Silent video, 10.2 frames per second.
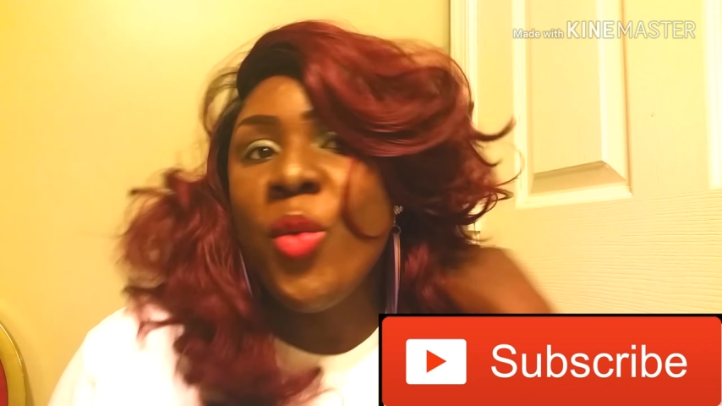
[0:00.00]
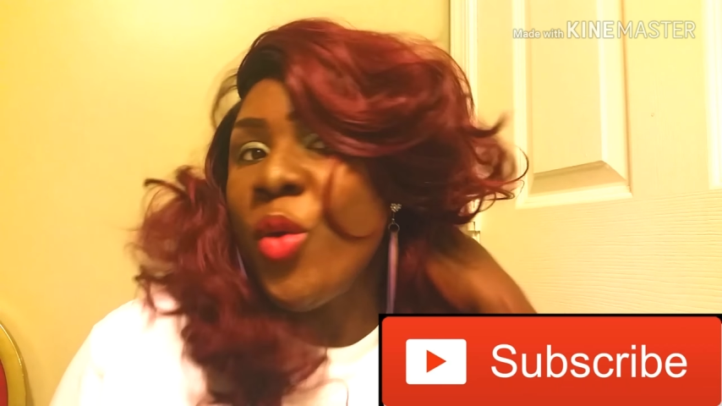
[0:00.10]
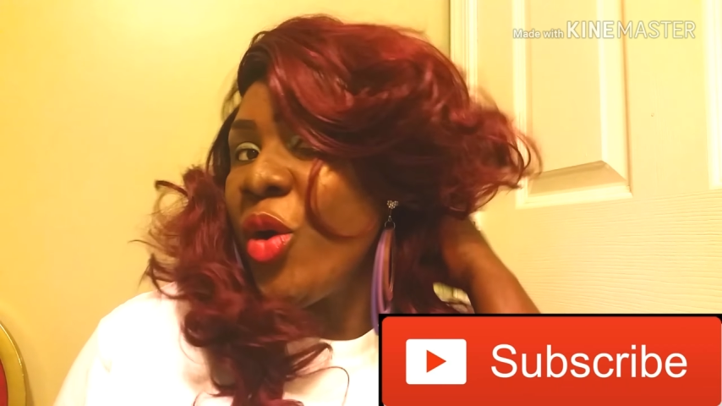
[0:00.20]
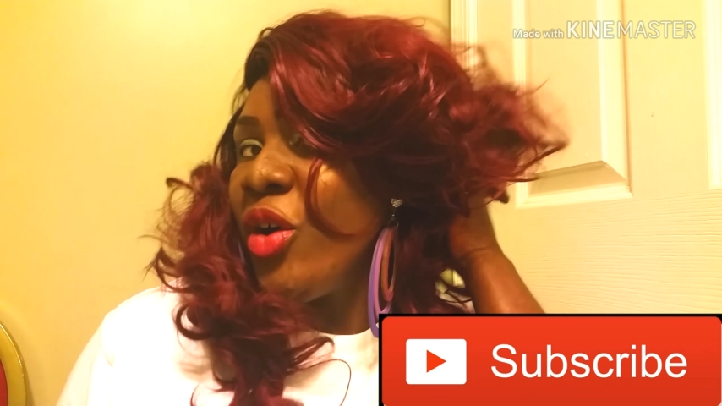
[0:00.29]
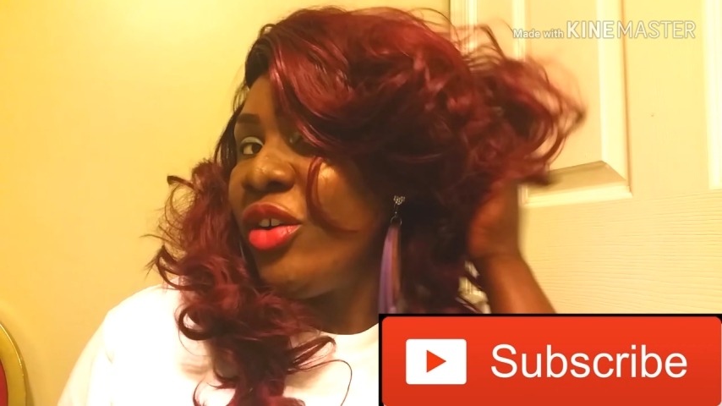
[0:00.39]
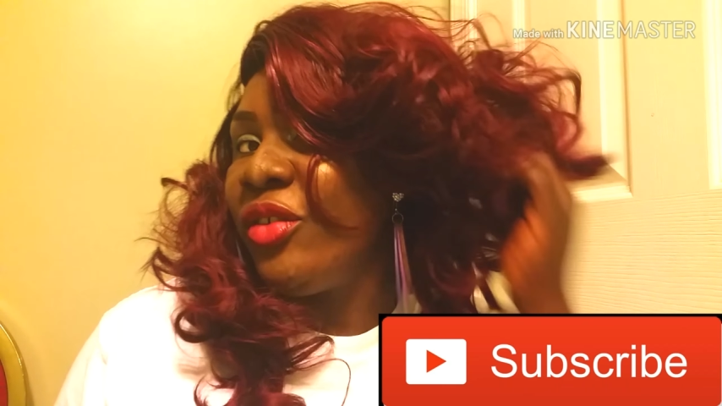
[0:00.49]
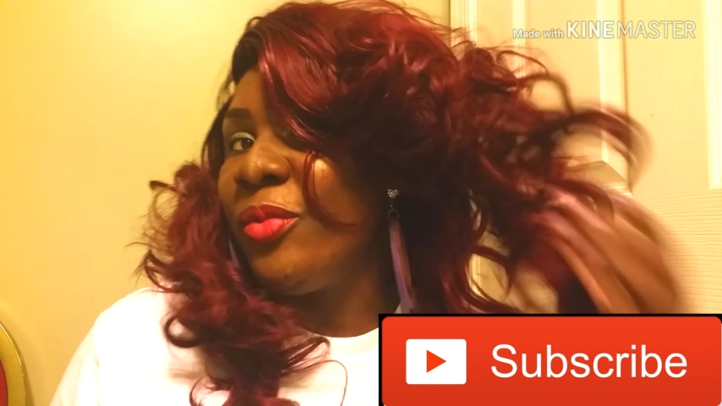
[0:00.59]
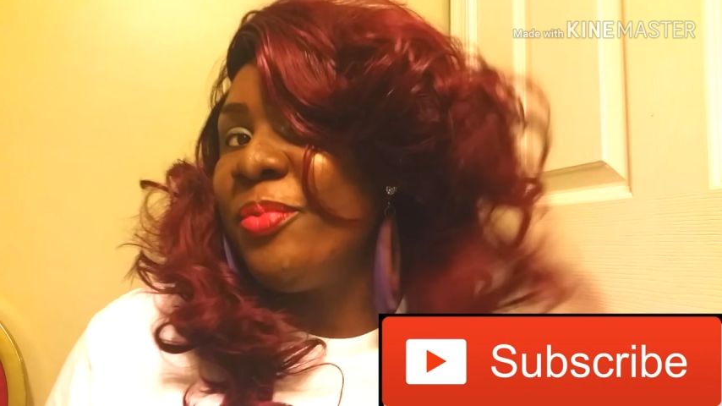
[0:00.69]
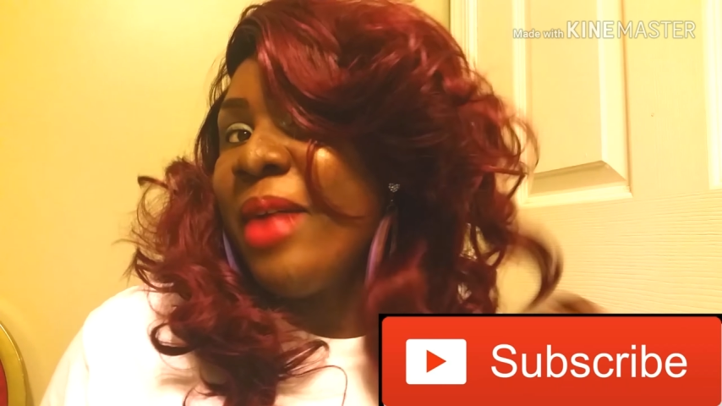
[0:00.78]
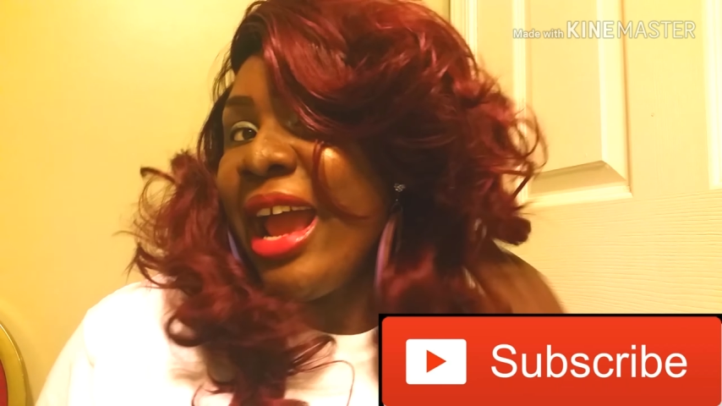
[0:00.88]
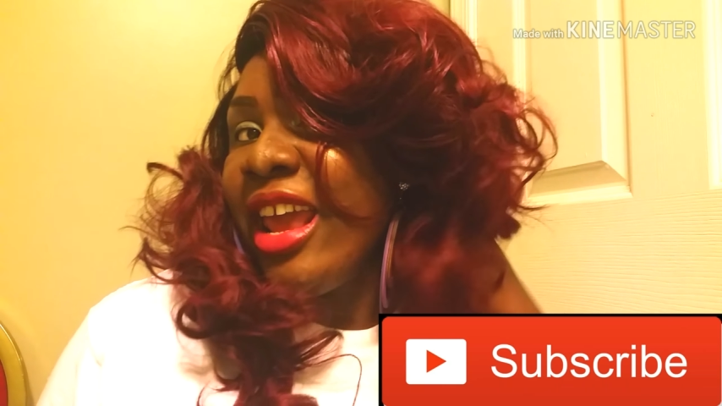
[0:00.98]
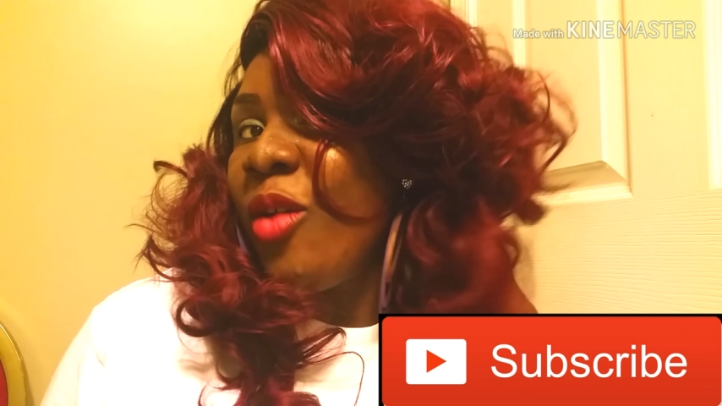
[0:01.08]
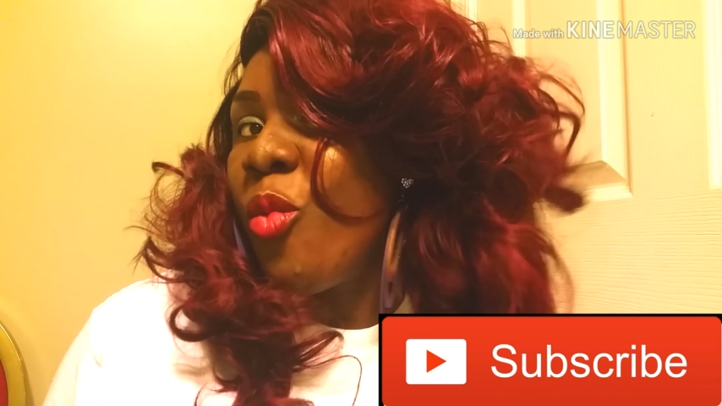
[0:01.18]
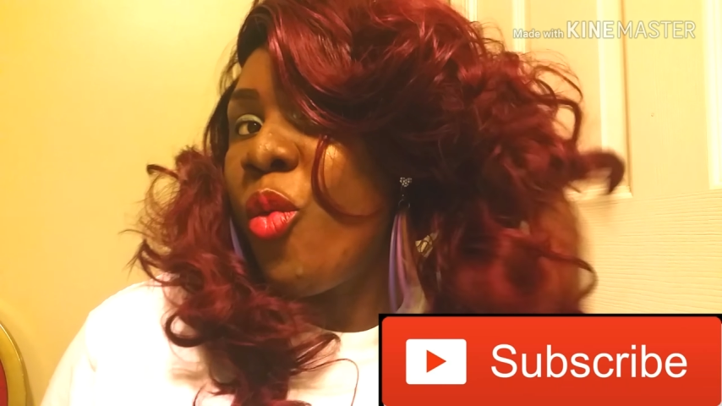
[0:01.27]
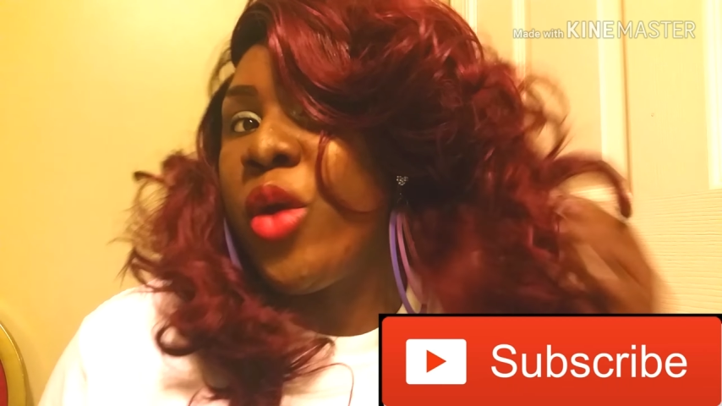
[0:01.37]
Thank you for
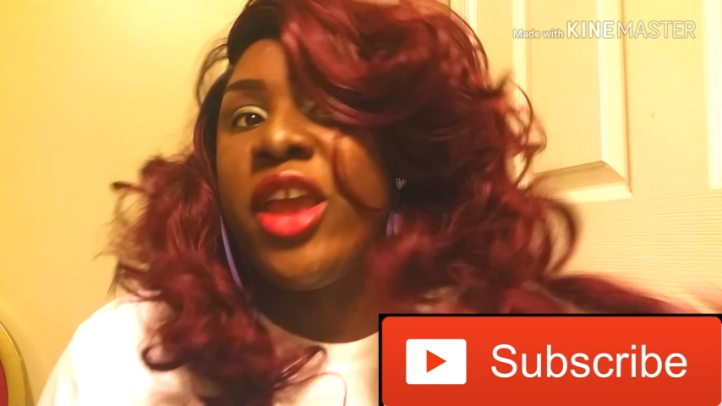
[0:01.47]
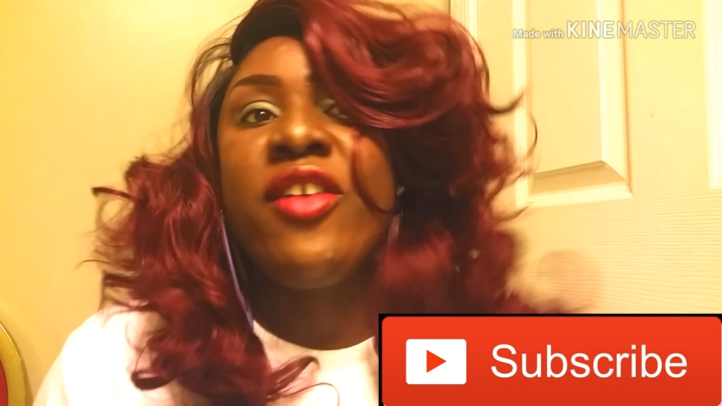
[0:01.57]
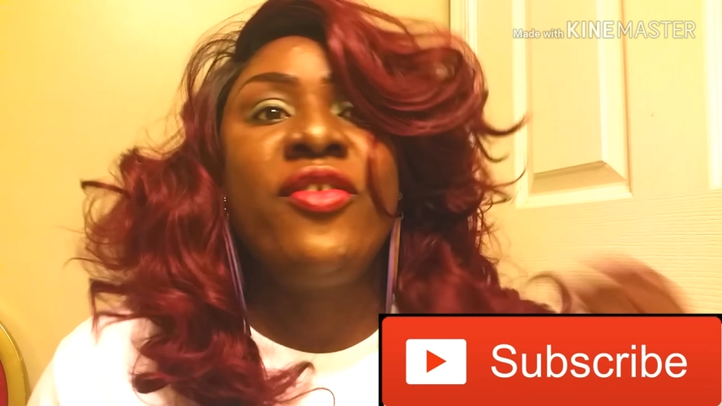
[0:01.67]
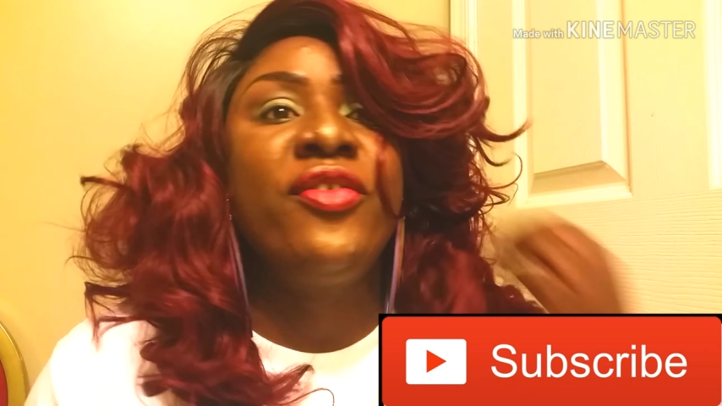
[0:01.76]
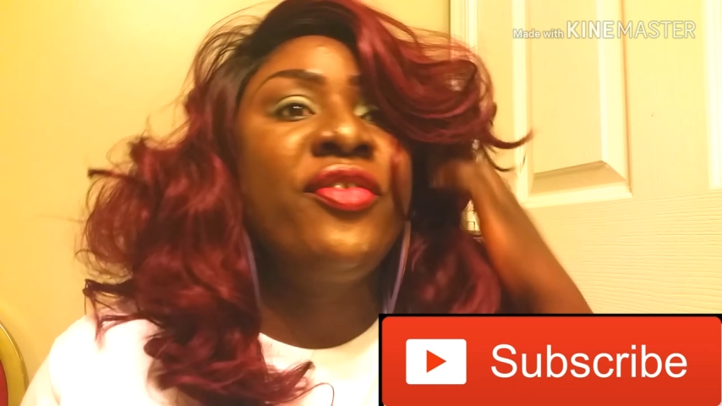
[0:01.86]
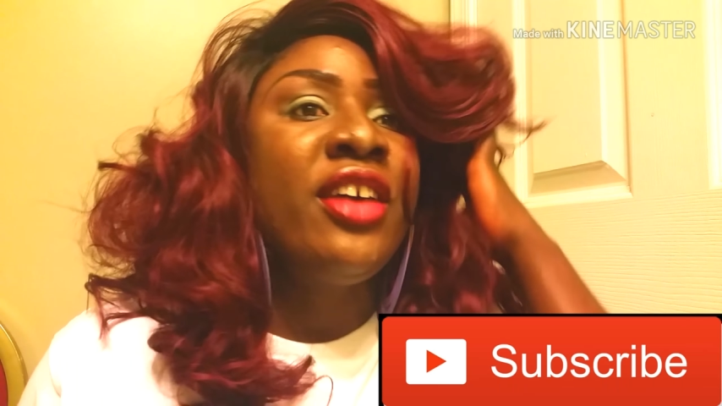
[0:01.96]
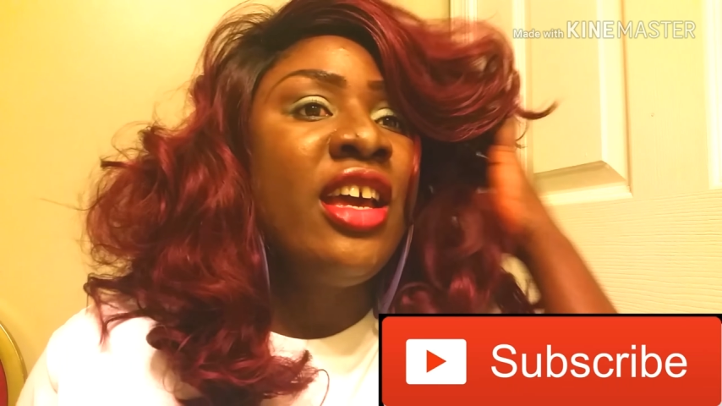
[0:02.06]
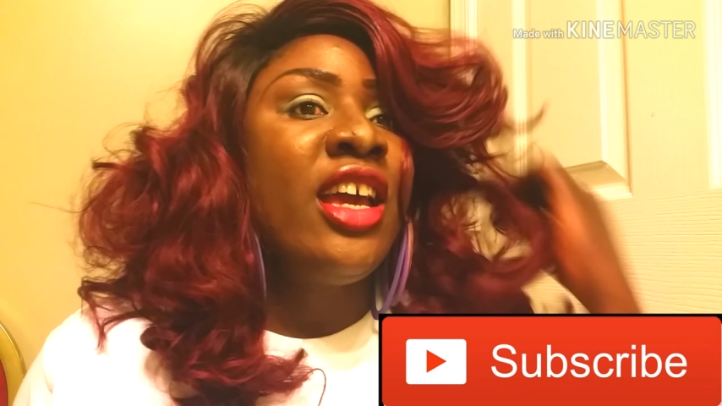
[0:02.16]
watching. Keep watching.